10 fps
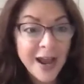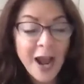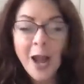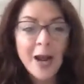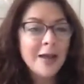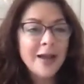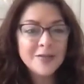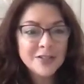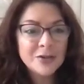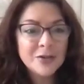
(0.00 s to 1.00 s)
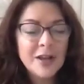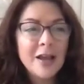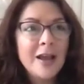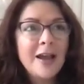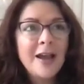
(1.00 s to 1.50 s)
And I have to do it.
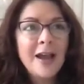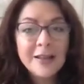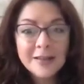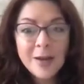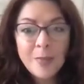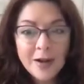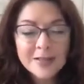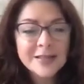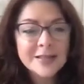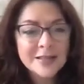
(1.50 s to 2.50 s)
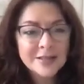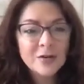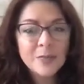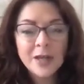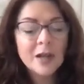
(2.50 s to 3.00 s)
And in that process, I start
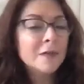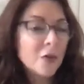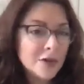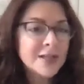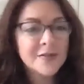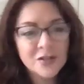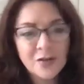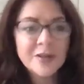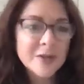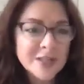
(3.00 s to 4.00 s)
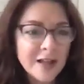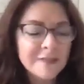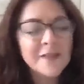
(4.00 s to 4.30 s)
repeating, of course, I have to do everything myself.